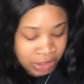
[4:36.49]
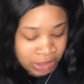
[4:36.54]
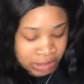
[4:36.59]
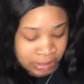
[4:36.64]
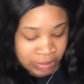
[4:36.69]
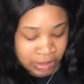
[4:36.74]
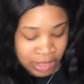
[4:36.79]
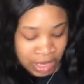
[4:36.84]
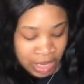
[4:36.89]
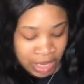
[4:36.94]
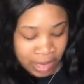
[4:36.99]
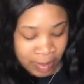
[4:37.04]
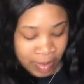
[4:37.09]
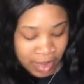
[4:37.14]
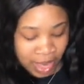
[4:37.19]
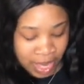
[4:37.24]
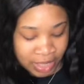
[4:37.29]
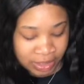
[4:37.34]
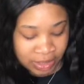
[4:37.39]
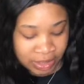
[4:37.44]
Let's get out the
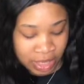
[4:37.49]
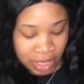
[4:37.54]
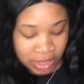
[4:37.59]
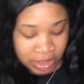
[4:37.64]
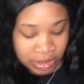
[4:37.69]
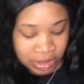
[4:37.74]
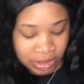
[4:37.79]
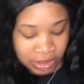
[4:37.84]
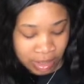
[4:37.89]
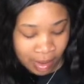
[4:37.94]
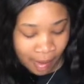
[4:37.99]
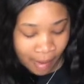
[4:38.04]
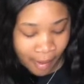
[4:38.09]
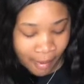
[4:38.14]
bag so y'all can see.